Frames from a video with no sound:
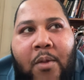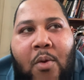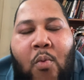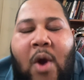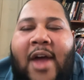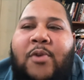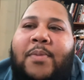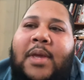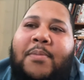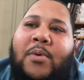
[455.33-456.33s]
why do
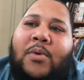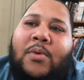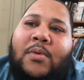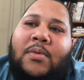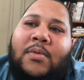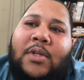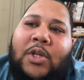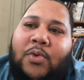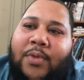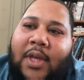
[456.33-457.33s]
people
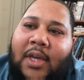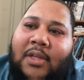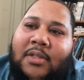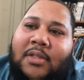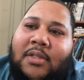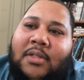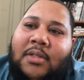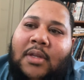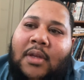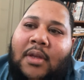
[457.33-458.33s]
do things?
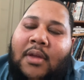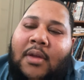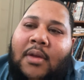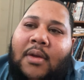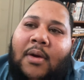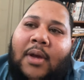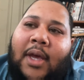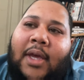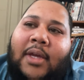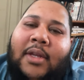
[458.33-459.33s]

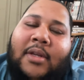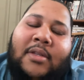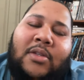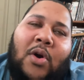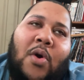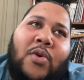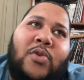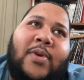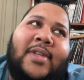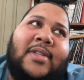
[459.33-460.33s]
Okay, so you
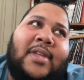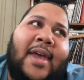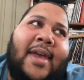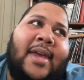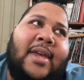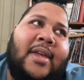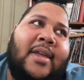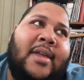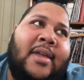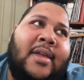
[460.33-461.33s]
could say,
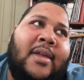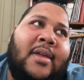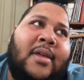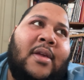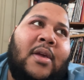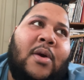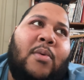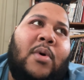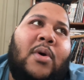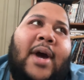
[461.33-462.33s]

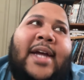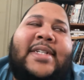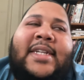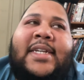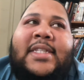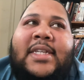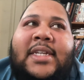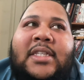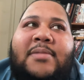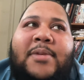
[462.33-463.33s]
well, I did
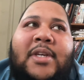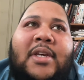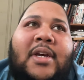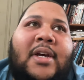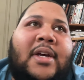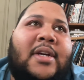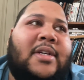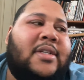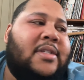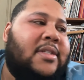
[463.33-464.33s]
this
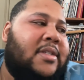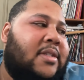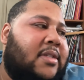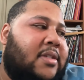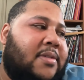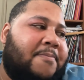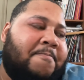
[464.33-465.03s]
because